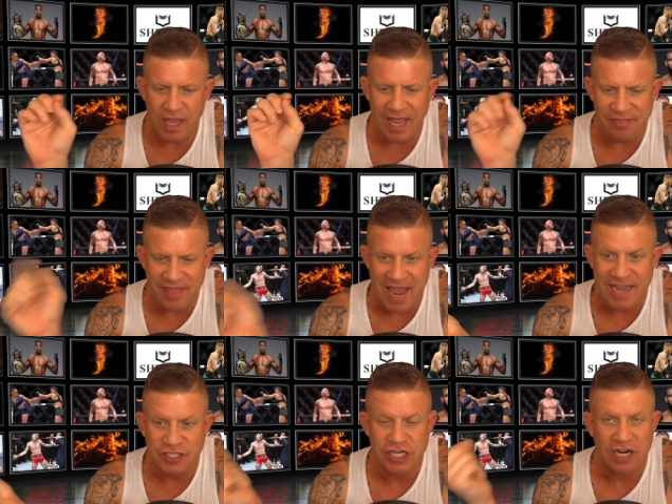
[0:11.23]
and
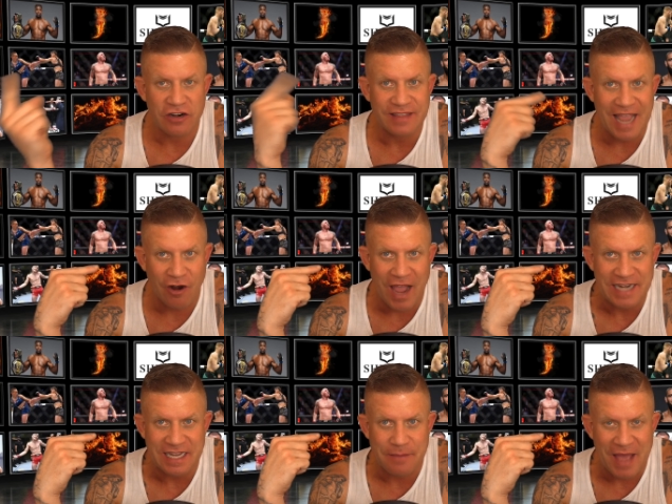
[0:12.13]
they shared their
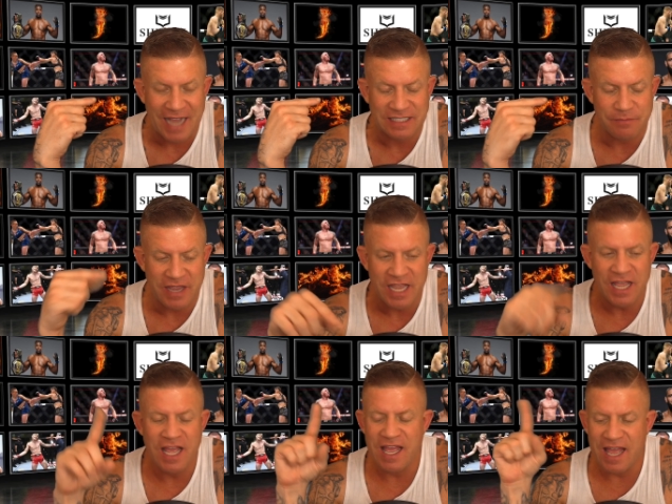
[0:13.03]
idea back to
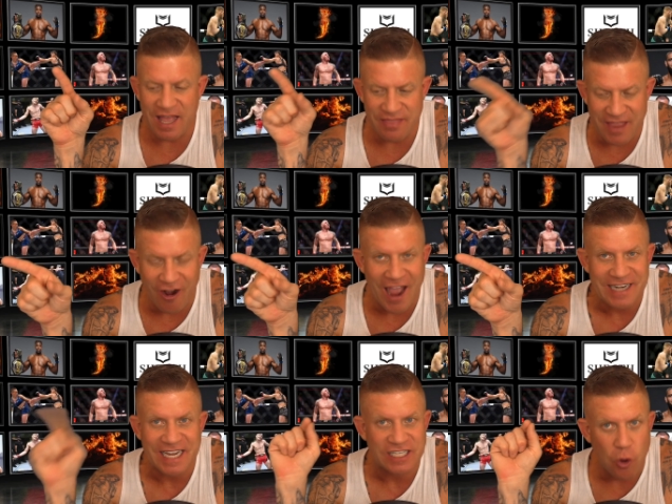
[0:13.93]
me and their
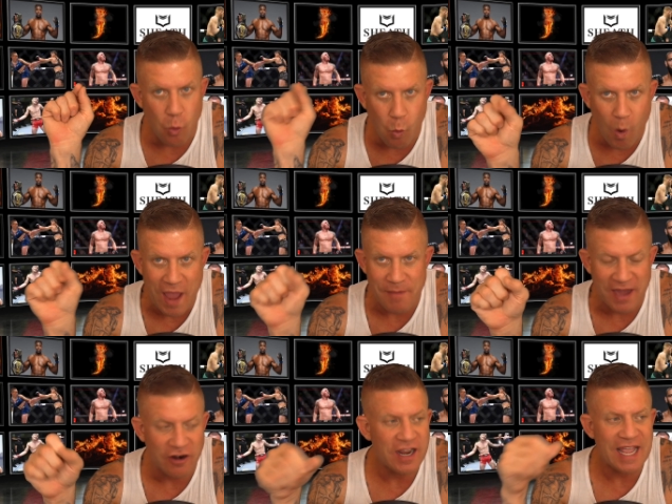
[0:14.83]
idea is way
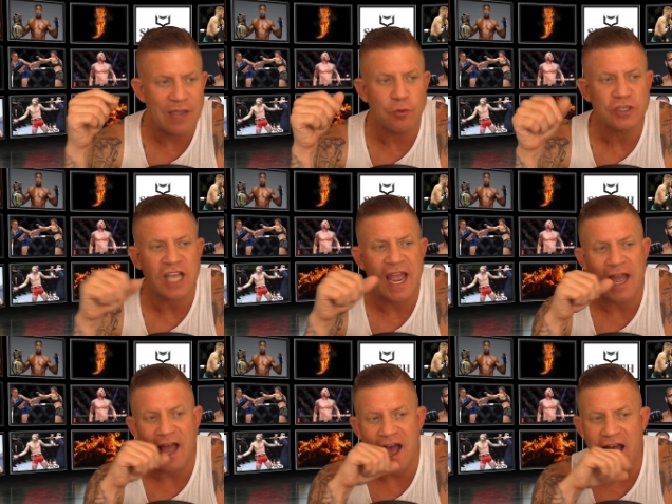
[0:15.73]
better. It was a
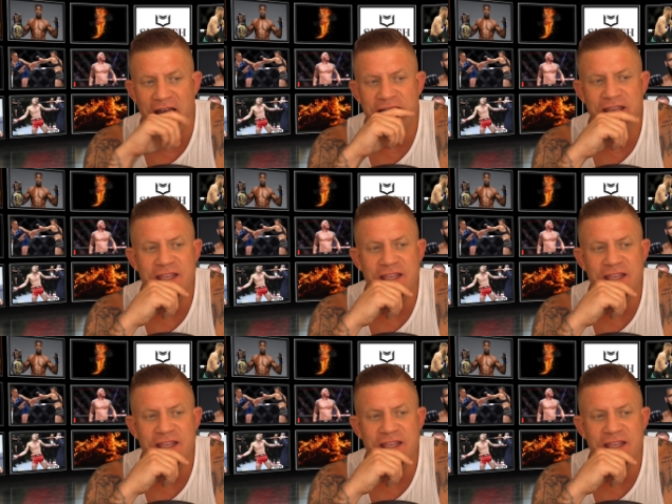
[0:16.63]
uh